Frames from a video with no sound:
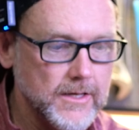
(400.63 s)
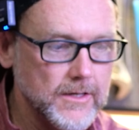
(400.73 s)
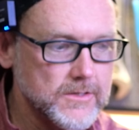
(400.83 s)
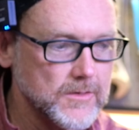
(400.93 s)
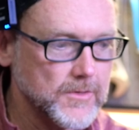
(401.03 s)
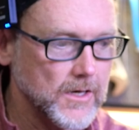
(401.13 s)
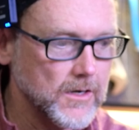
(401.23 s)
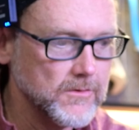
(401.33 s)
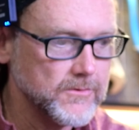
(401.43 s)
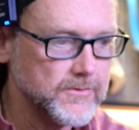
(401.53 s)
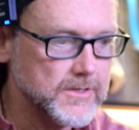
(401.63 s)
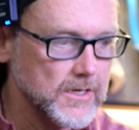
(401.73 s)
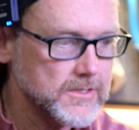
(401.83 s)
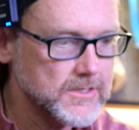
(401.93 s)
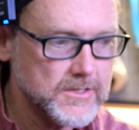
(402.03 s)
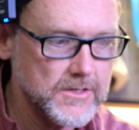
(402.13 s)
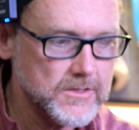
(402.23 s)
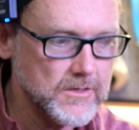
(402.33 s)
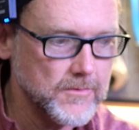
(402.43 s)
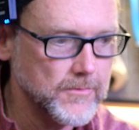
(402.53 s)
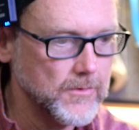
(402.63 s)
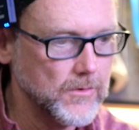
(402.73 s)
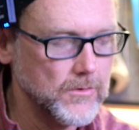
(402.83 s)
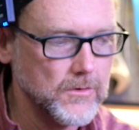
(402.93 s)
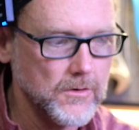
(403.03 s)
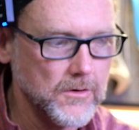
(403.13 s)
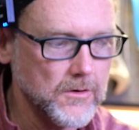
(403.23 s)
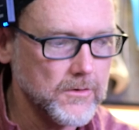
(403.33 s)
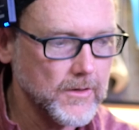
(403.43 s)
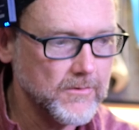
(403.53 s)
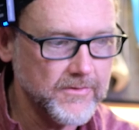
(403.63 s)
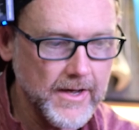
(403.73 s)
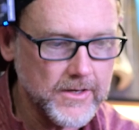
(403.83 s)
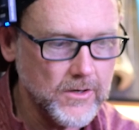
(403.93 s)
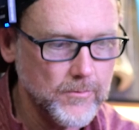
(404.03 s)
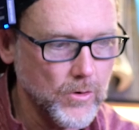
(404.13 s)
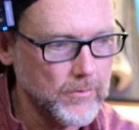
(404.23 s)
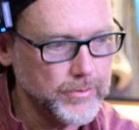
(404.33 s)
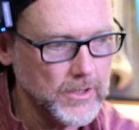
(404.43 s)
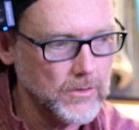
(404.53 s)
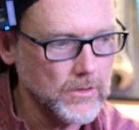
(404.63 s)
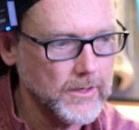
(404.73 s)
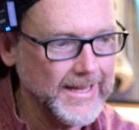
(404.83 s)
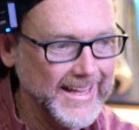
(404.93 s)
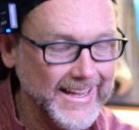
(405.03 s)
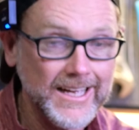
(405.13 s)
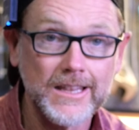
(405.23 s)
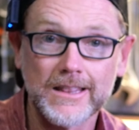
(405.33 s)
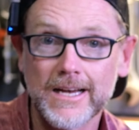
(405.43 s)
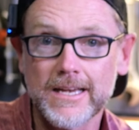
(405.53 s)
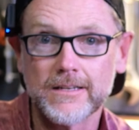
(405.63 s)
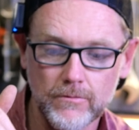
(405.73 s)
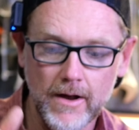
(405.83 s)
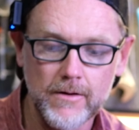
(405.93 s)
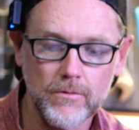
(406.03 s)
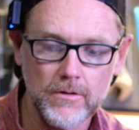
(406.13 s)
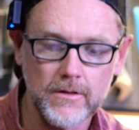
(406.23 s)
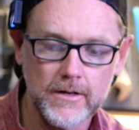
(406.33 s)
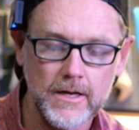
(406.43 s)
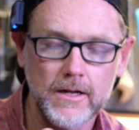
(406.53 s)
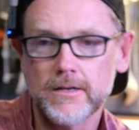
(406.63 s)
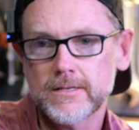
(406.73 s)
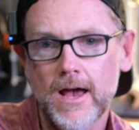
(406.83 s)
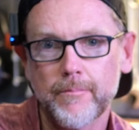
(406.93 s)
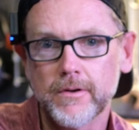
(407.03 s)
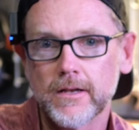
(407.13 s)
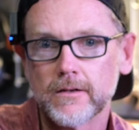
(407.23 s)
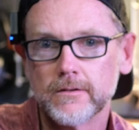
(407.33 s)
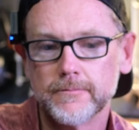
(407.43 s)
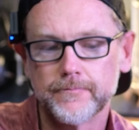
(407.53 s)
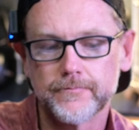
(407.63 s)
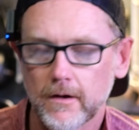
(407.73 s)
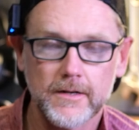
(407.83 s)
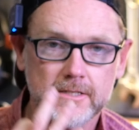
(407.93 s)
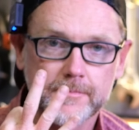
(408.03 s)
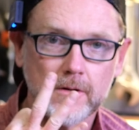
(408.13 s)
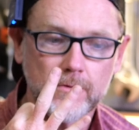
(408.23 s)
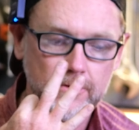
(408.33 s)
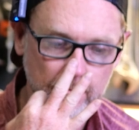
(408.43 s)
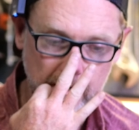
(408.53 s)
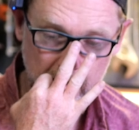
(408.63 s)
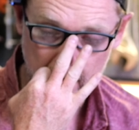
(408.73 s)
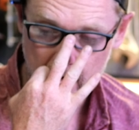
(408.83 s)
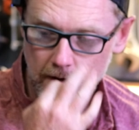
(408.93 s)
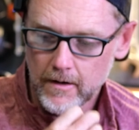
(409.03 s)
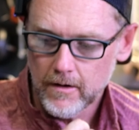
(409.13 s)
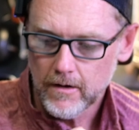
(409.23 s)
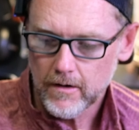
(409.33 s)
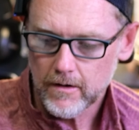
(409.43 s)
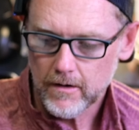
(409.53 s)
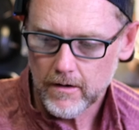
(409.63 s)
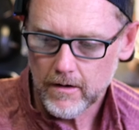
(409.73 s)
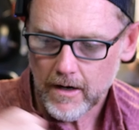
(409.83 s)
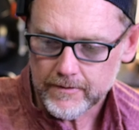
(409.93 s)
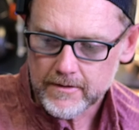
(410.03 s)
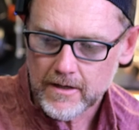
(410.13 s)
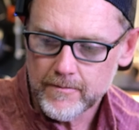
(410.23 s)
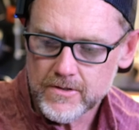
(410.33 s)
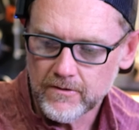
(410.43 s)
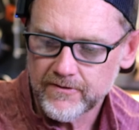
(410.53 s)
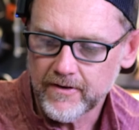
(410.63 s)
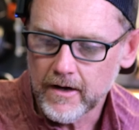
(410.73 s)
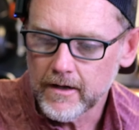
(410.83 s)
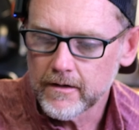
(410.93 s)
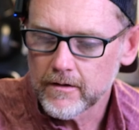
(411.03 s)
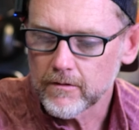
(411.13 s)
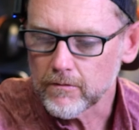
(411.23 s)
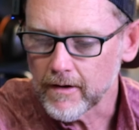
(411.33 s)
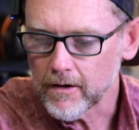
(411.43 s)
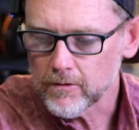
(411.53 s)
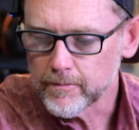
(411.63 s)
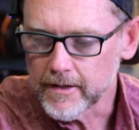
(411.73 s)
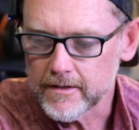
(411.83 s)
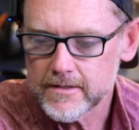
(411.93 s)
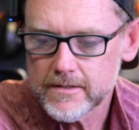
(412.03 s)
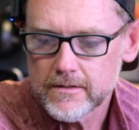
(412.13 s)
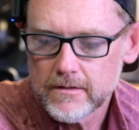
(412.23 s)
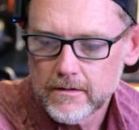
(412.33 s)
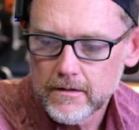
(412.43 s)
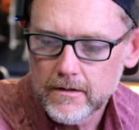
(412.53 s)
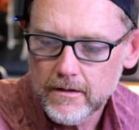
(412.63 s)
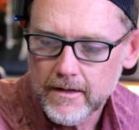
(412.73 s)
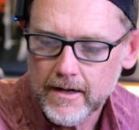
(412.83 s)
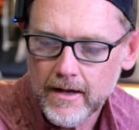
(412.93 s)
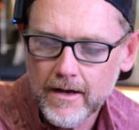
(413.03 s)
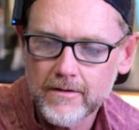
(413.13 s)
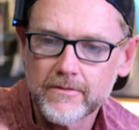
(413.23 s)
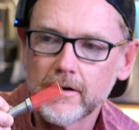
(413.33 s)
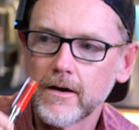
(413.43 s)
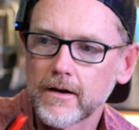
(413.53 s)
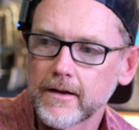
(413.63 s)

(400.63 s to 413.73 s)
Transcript: get some kind of dust system or a vacuum or a blower and light right where the cut is happening. All right, tip number 3. Oftentimes you'll find router bits that have a